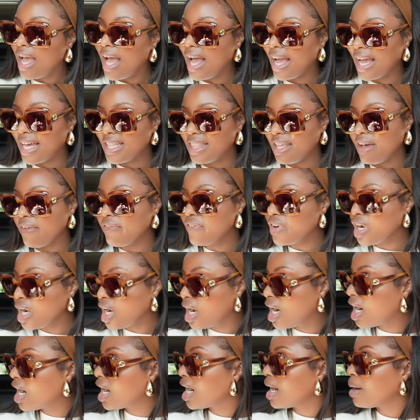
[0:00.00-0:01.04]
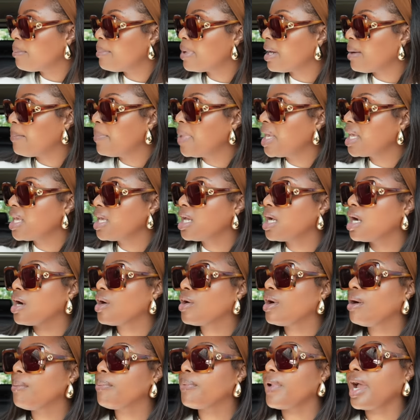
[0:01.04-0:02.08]
I got that for her, but I'm picking
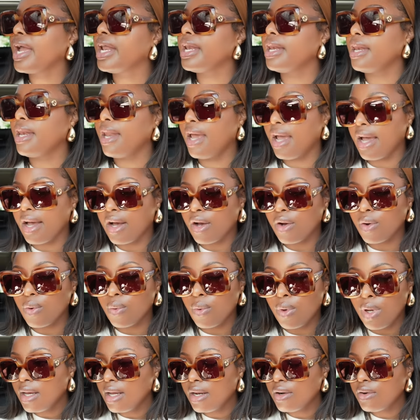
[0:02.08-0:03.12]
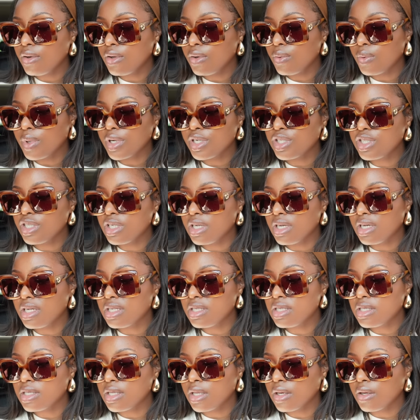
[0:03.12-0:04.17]
her up right now. I don't know where she
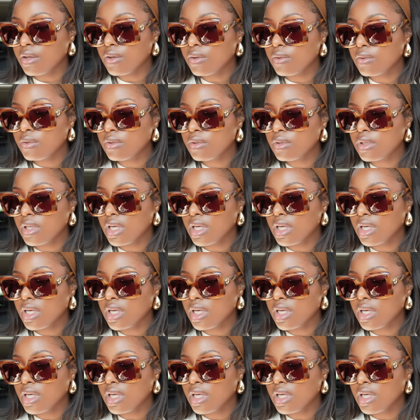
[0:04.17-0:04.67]
is though.